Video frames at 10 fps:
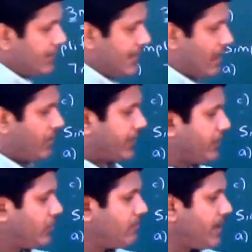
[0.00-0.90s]
Now I
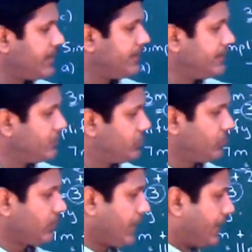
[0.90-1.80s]
can combine this
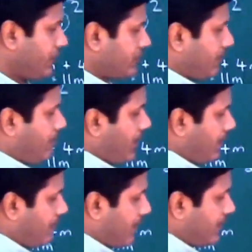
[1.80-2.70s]
two. I can use the
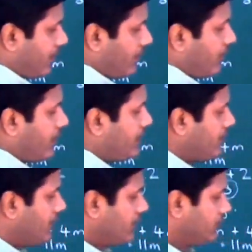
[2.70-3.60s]
pairing method, alright?
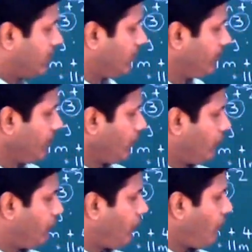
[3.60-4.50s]
So
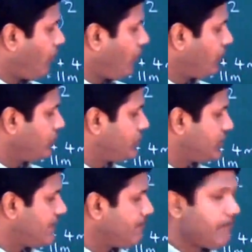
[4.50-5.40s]

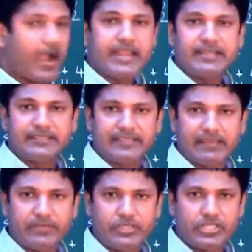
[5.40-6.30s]
4g minus
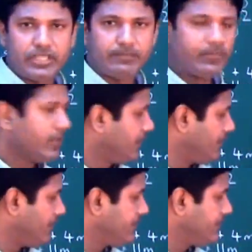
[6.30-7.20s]
7g.
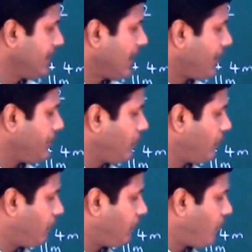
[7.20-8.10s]
That means I know
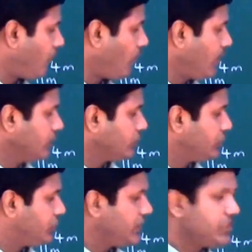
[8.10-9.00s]
4, so
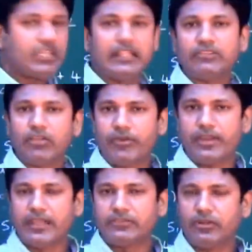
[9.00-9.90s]
gg that's
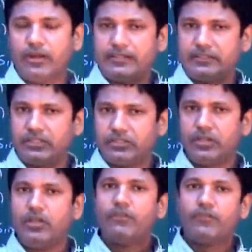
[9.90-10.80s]
already there. So let's
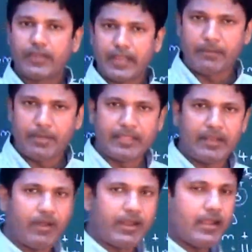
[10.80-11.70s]
just forget about
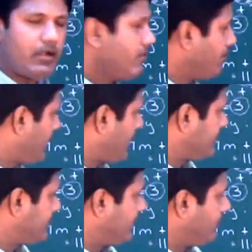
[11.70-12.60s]
that right now, but
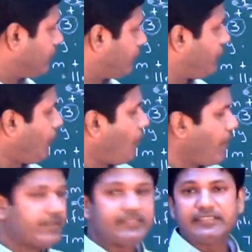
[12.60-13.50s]
let's deal with
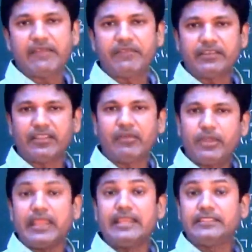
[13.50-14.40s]
4 and 7 so that
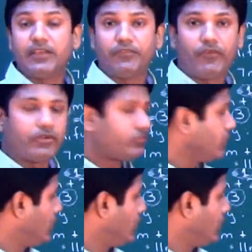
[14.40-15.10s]
way easier for us.